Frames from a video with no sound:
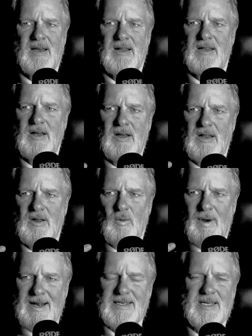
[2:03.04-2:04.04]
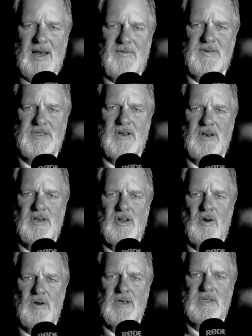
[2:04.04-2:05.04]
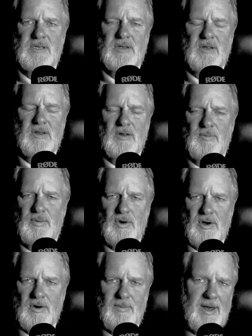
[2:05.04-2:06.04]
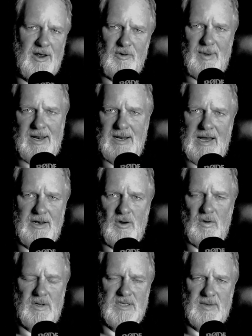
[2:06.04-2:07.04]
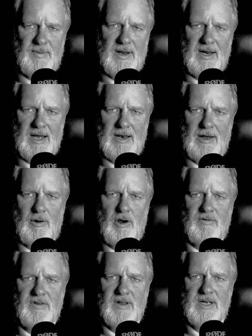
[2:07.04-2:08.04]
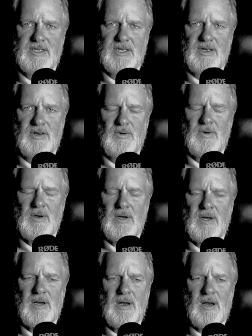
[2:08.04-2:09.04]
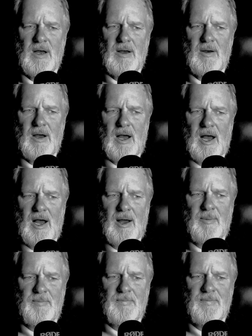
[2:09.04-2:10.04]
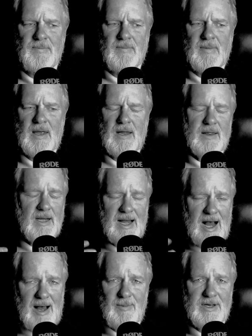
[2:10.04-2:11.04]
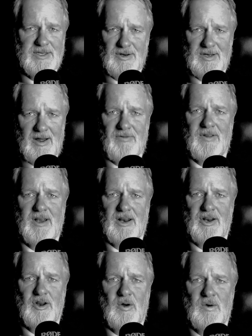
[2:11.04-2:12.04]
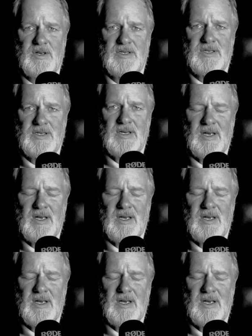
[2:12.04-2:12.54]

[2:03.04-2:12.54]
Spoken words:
The wait staff is going to notice. The booker may or may not notice, depending on how often they see you. The comics are definitely going to notice.